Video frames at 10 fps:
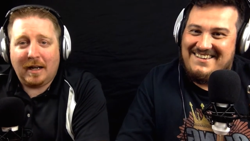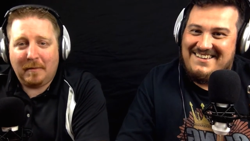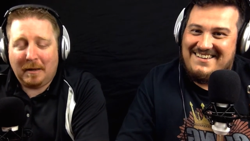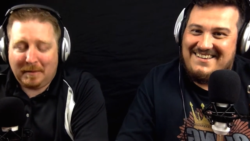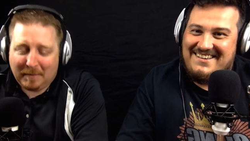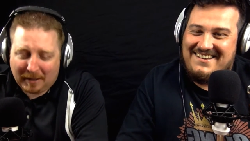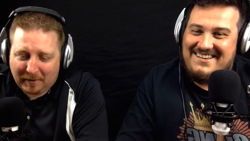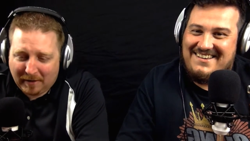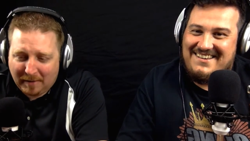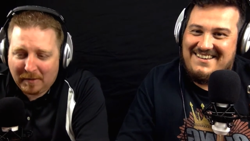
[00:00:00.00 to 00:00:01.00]
Speaker 1: I, I mean, my
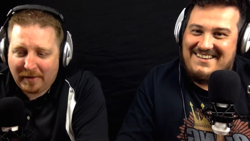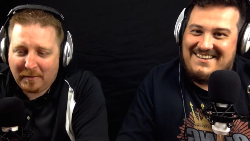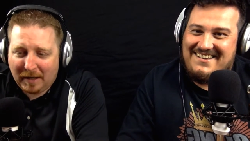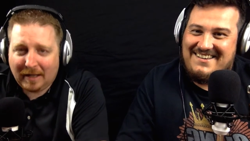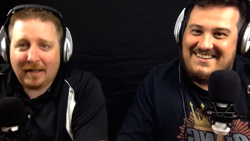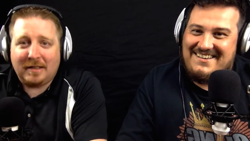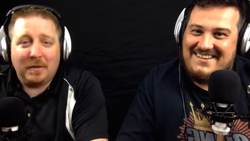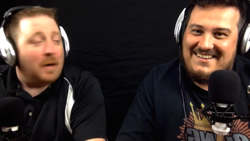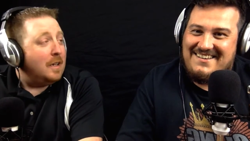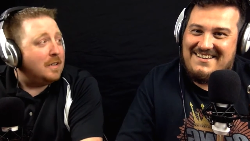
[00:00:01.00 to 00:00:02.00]
grandmother might like to
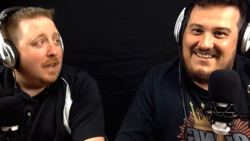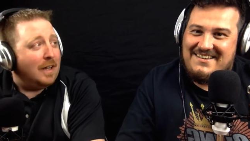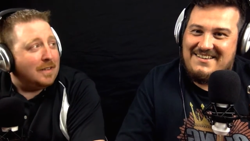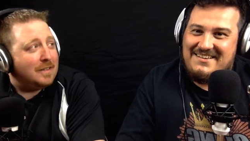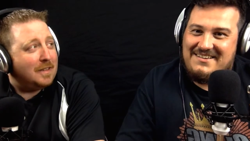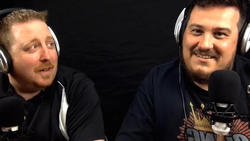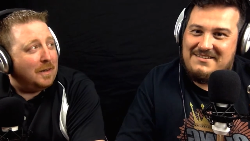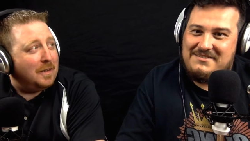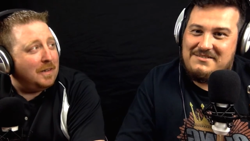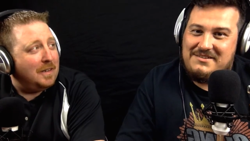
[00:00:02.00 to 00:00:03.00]
watch that. So.
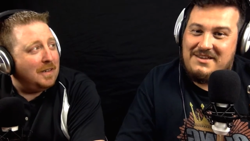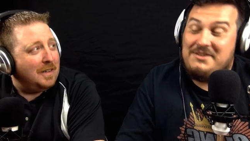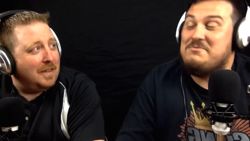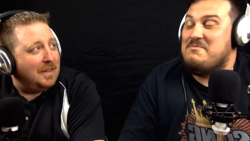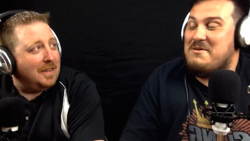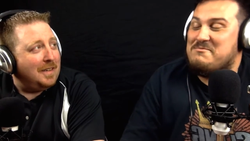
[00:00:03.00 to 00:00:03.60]
Yes, my,